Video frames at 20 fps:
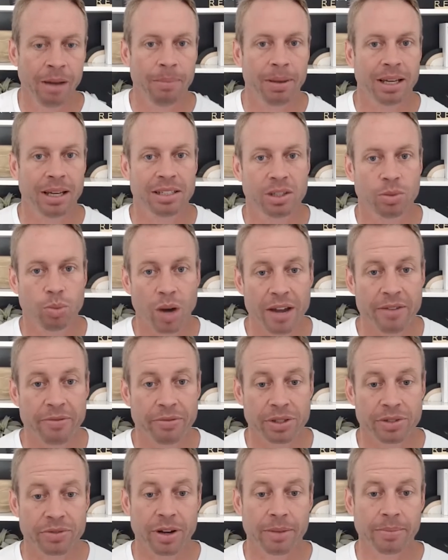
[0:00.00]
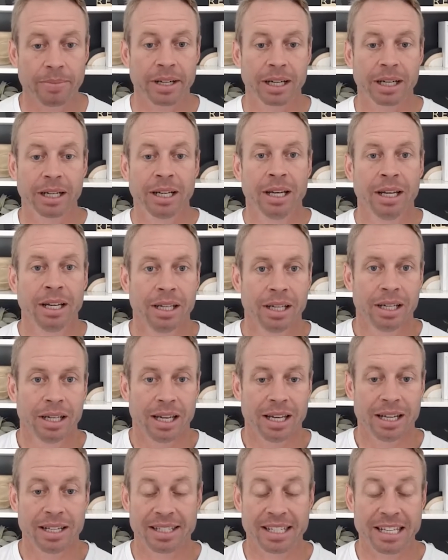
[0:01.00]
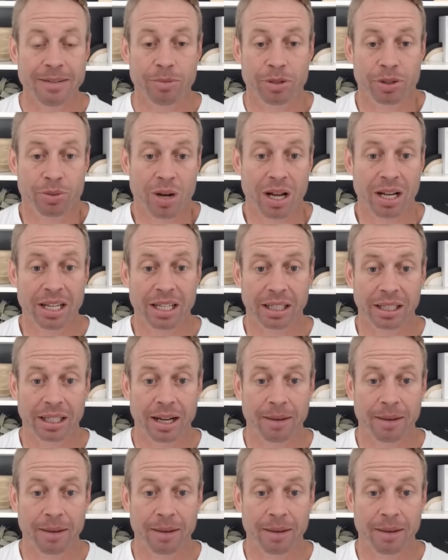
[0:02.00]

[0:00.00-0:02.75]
because his wife was from there and his team was running.